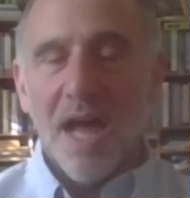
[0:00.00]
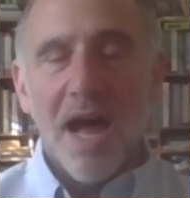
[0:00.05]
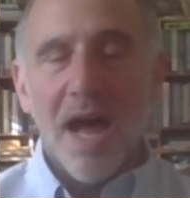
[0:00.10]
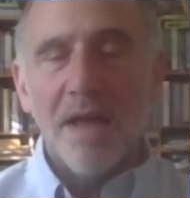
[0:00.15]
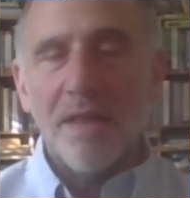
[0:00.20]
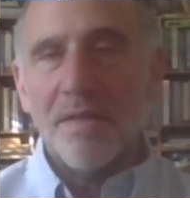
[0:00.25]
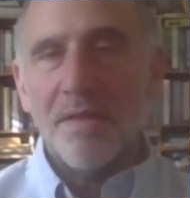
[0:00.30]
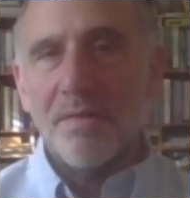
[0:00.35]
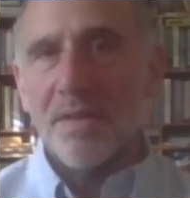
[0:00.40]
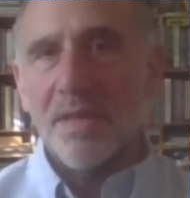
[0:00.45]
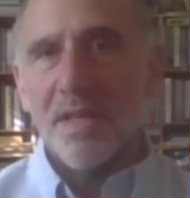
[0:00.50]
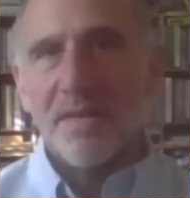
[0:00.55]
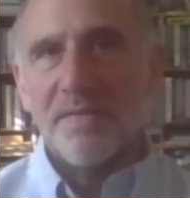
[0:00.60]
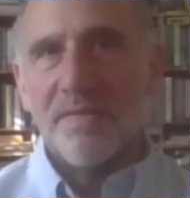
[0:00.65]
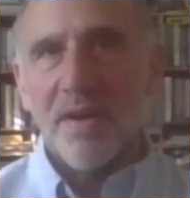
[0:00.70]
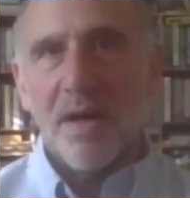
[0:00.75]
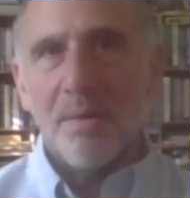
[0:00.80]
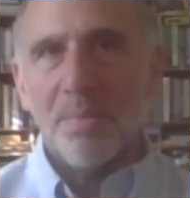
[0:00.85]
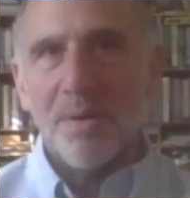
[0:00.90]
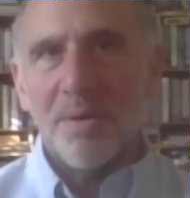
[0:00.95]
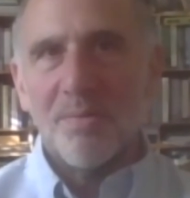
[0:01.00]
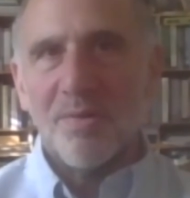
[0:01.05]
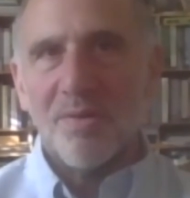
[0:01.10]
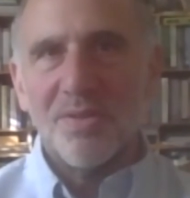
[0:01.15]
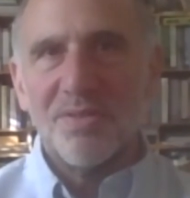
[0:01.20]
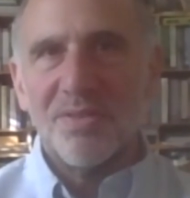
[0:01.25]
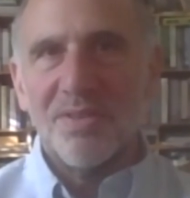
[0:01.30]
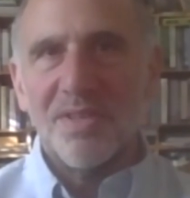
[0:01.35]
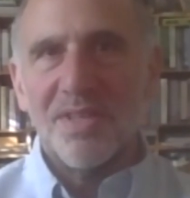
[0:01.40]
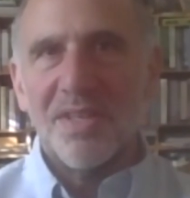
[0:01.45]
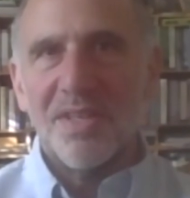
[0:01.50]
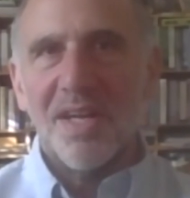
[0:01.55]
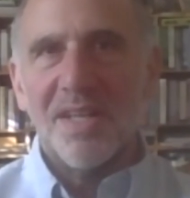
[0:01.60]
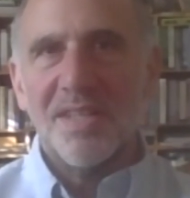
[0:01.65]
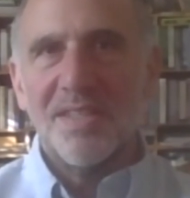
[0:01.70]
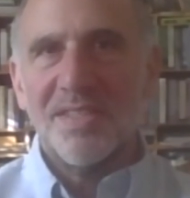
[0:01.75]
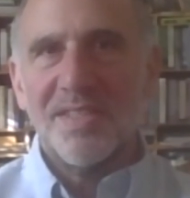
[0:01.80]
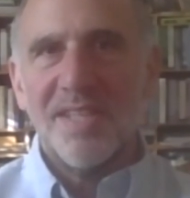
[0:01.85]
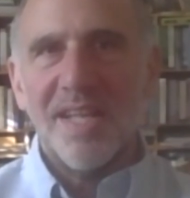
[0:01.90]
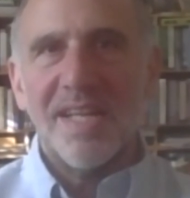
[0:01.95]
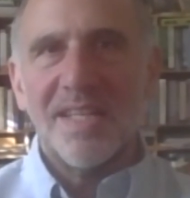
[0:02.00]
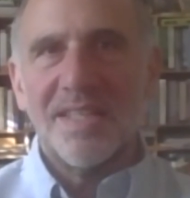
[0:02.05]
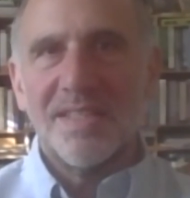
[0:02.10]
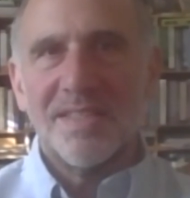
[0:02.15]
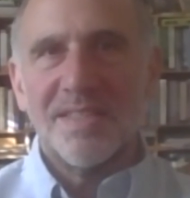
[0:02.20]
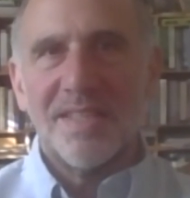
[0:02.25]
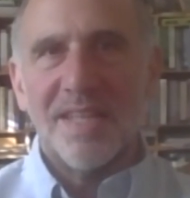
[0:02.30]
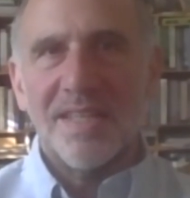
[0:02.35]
either in the developing world or in the United States.